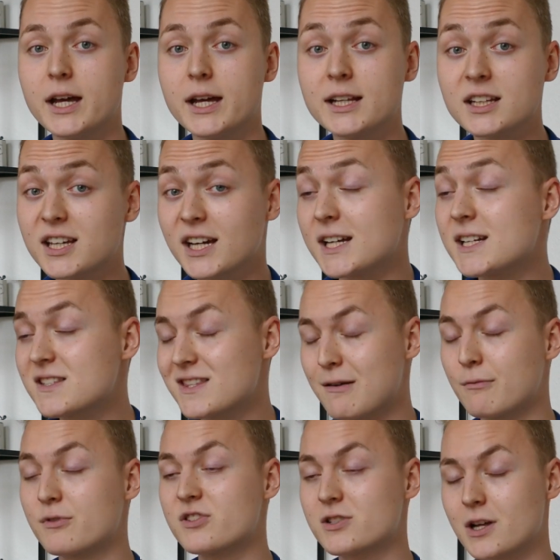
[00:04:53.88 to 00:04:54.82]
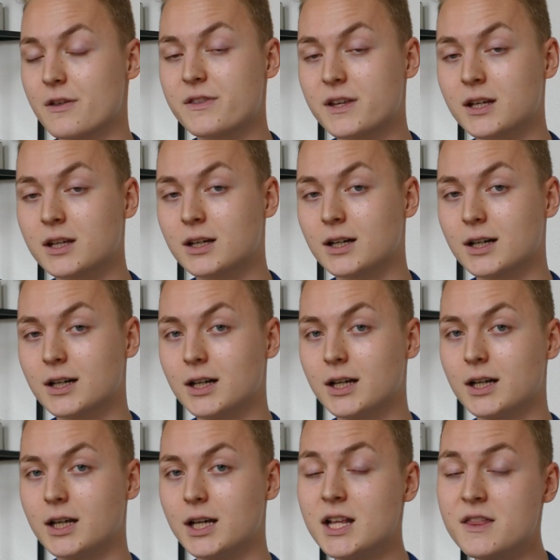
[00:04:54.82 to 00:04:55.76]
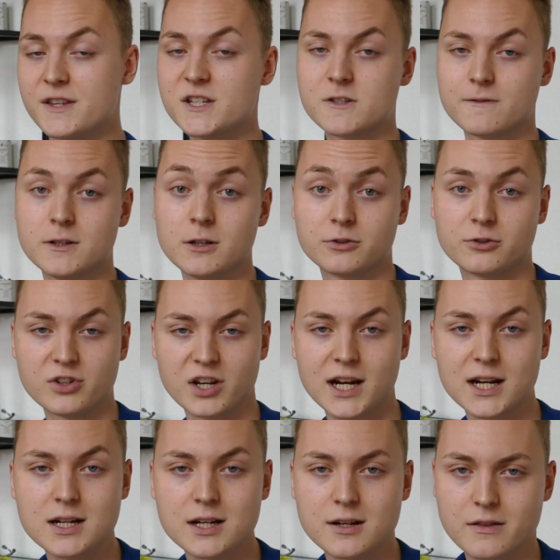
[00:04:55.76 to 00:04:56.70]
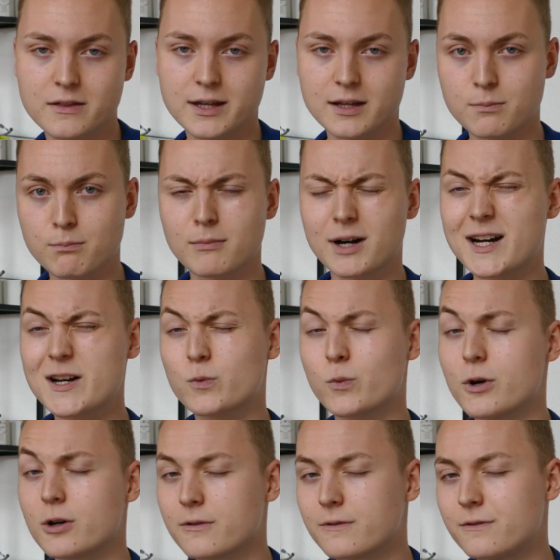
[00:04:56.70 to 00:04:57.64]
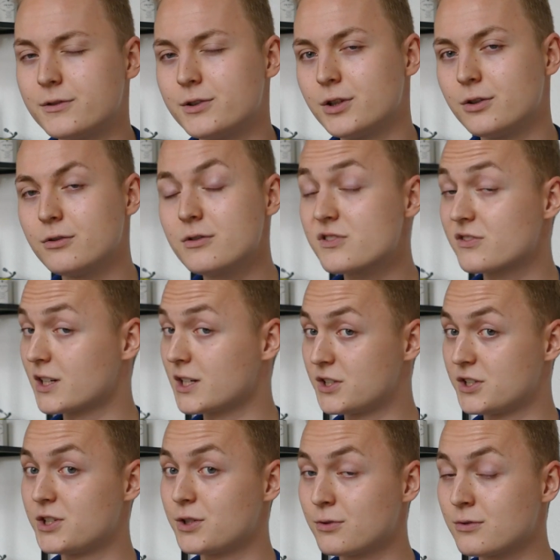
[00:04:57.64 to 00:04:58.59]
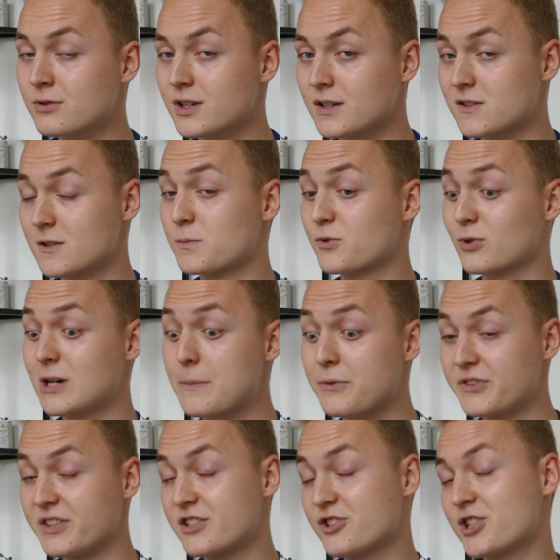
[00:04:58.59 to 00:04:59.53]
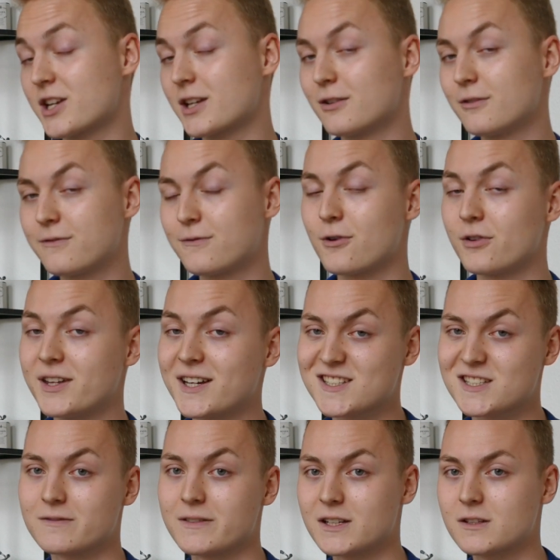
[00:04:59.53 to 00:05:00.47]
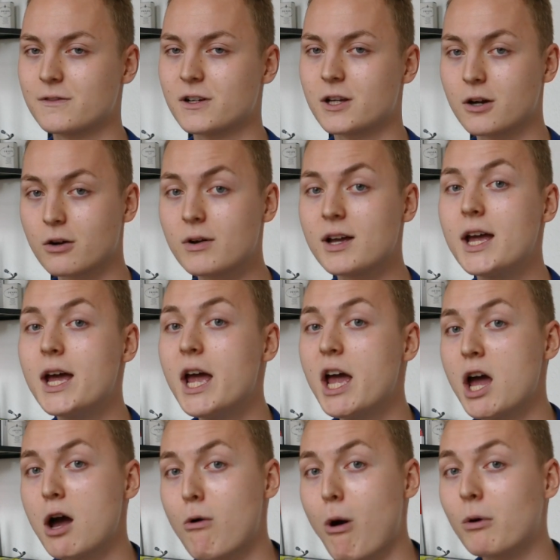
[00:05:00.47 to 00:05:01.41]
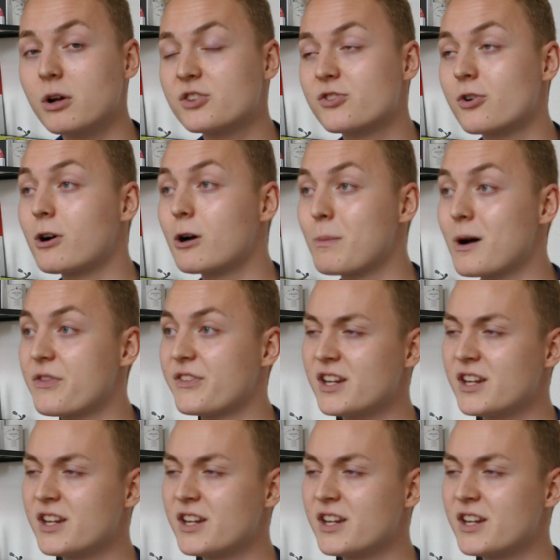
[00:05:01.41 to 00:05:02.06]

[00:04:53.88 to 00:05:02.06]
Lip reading: In case there was nothing in this video today that might work for you. Stay tuned and subscribe to this channel for next week's video, where we'll talk about